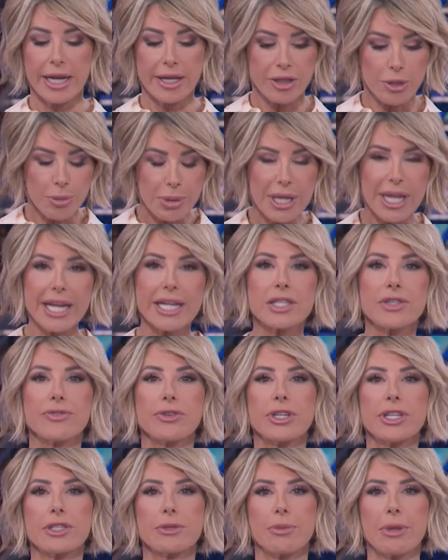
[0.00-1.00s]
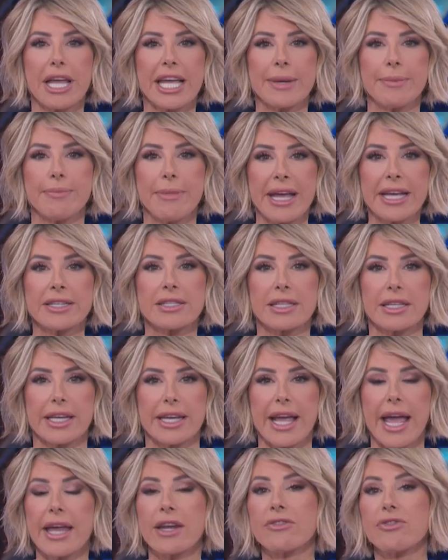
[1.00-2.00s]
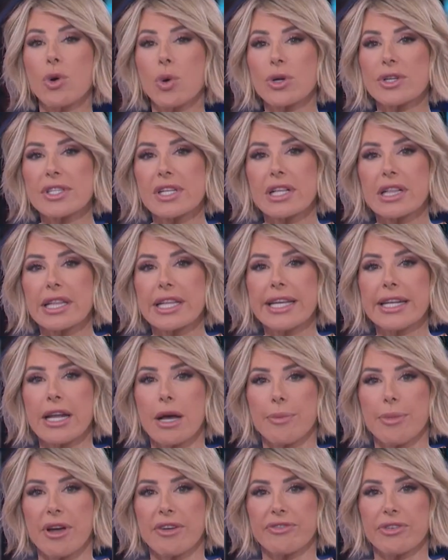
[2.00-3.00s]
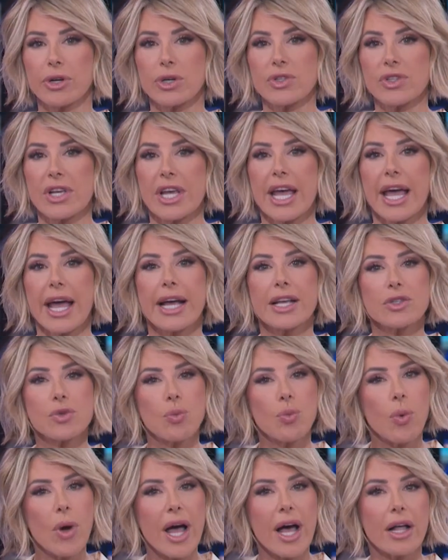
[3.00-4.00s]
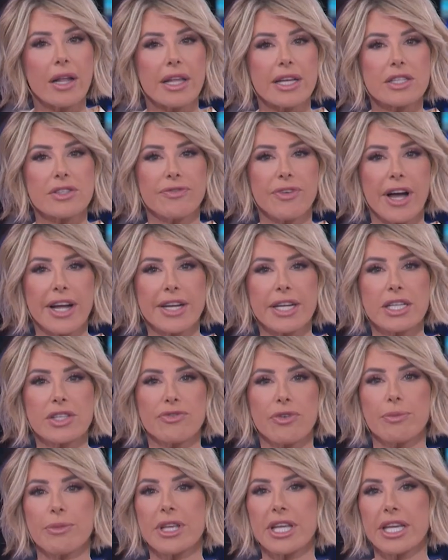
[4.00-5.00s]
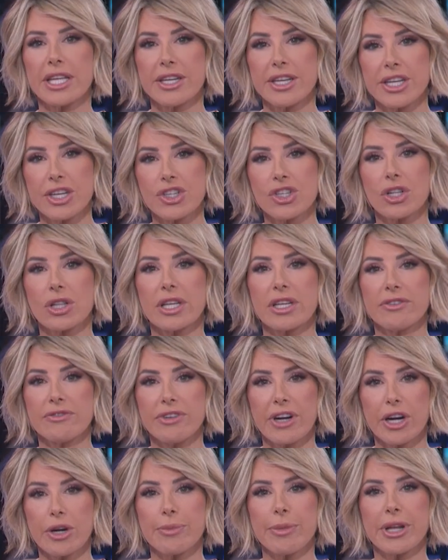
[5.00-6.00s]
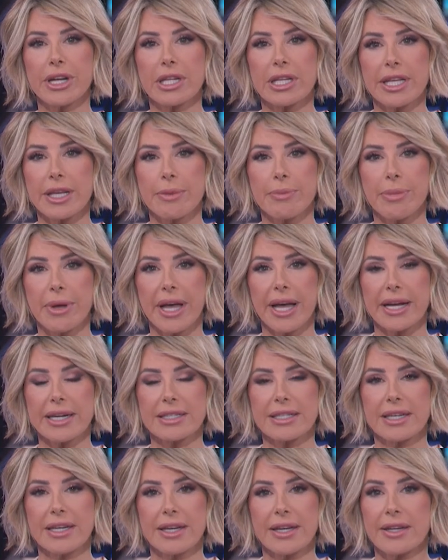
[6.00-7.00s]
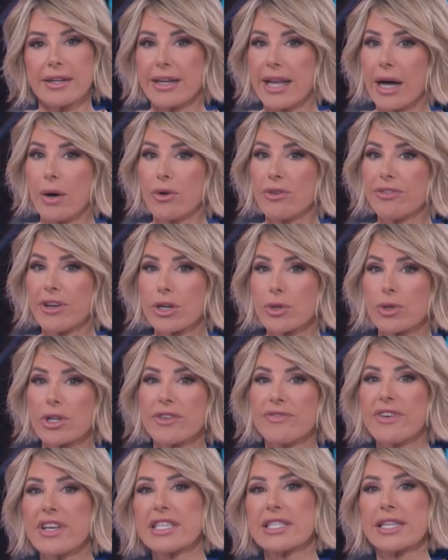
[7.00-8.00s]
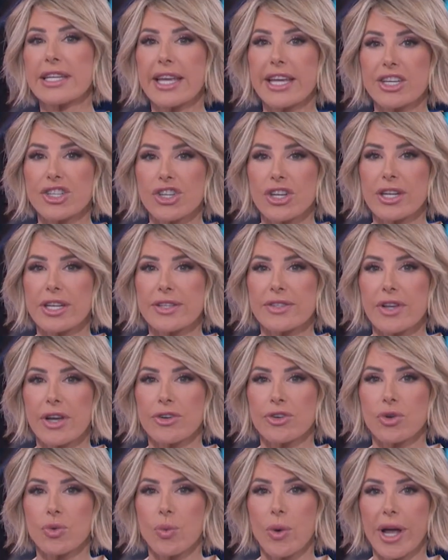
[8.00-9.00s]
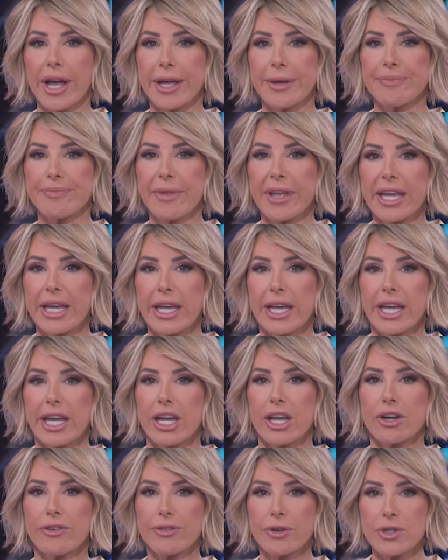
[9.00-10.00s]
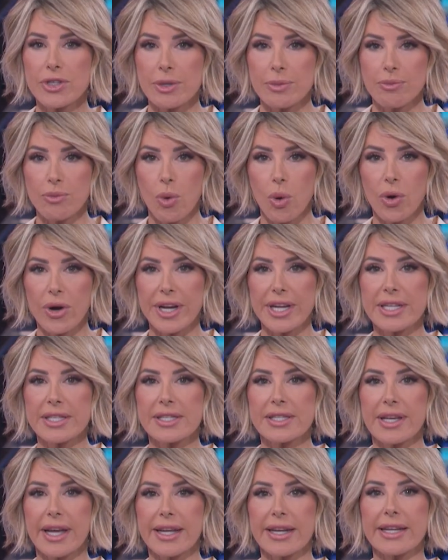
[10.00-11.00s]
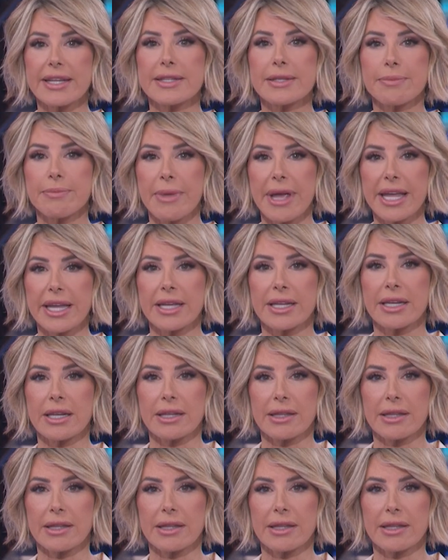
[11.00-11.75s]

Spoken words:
the plans for dismantling, and, of course, cleanup efforts, as well as findings from the initial environmental impact. Now a federal investigation is underway. Here for some more insight is Megan